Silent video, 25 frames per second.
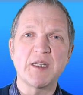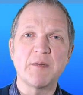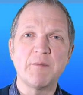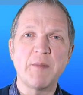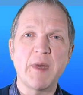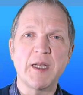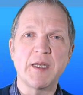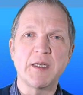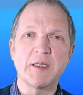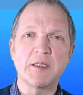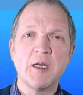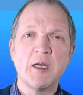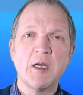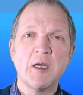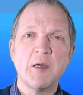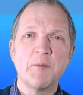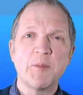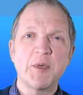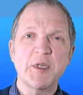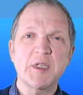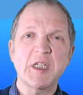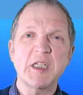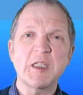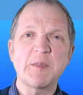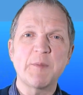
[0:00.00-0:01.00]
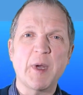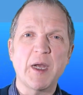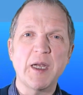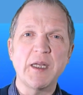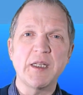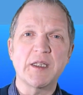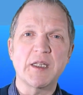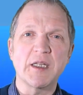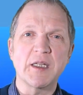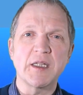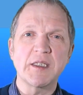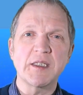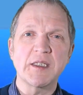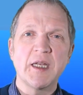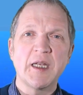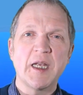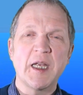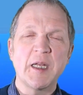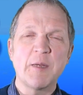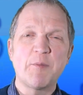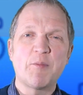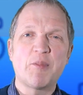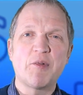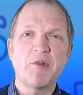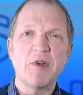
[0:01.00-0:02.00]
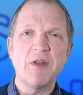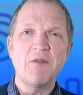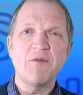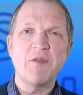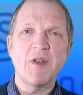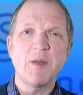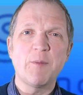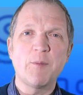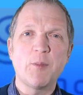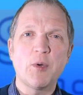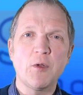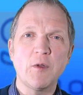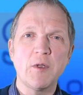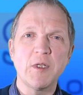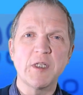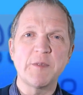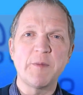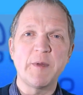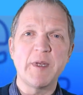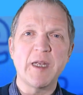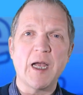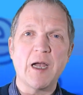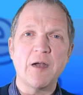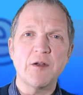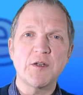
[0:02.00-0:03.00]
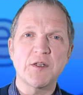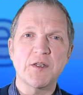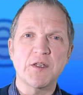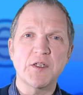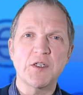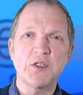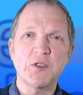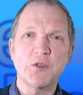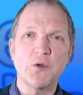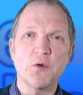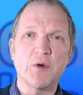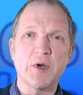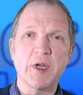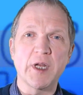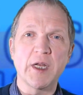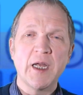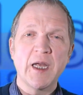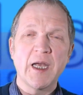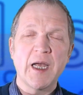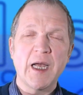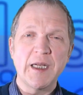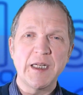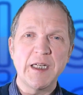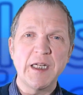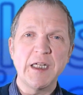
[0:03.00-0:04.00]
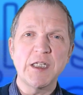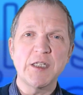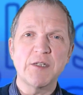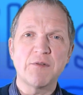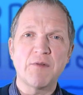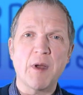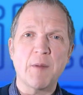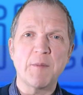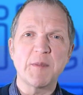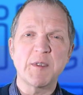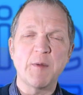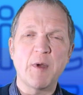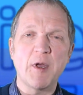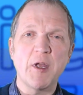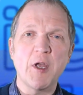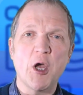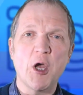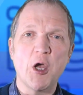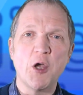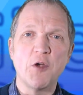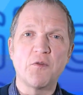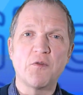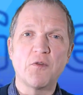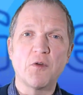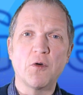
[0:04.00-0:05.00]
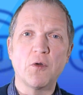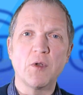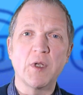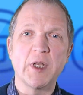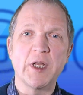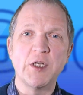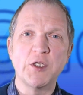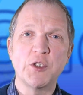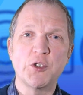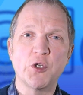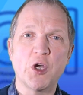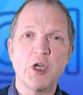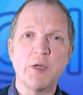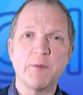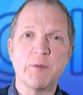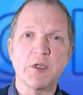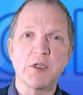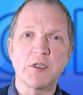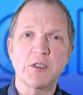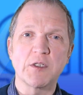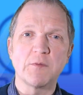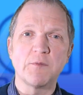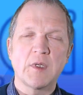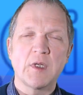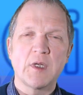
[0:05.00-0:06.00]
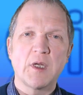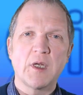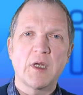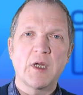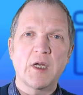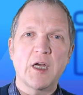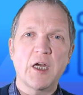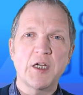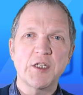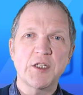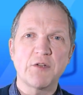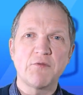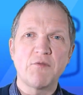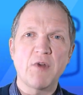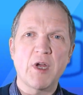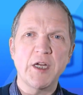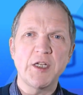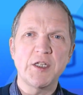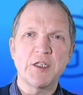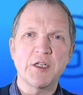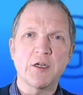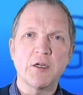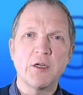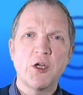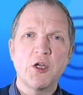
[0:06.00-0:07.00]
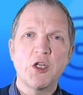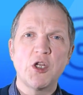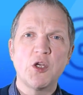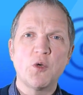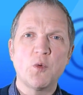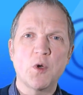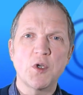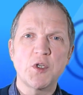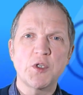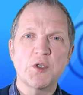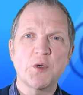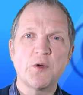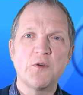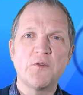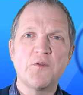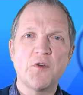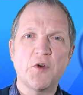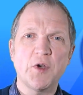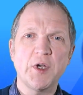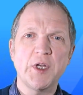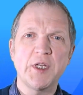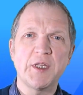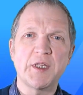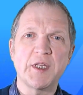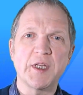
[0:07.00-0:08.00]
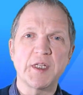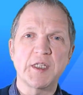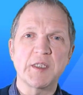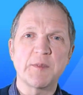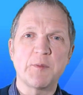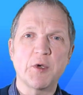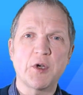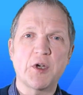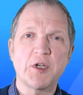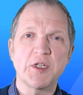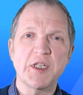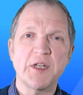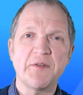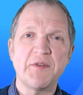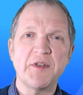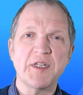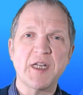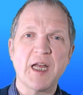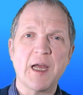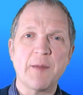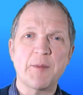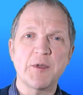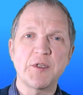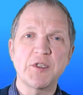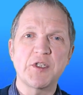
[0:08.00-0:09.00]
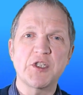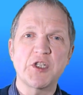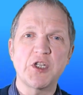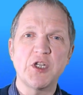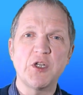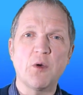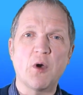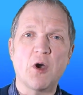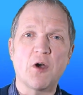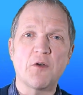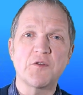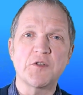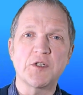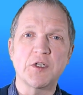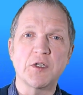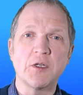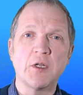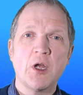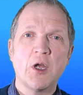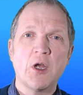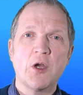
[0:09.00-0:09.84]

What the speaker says: meant, but despite this, it briefly pulls me out of the story and interrupts my overall enjoyment. As a writer, you want to avoid this because if it happens too often,